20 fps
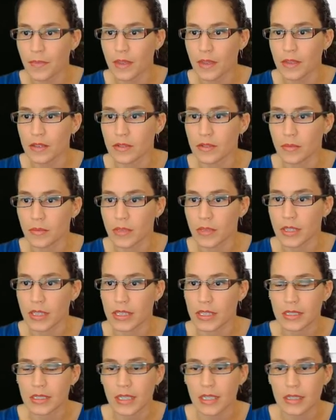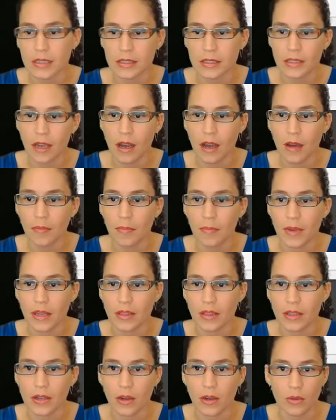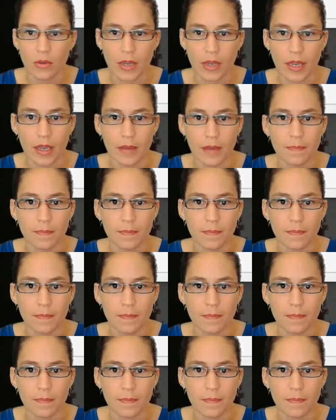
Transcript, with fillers: So I'm clicking desktop and then okay.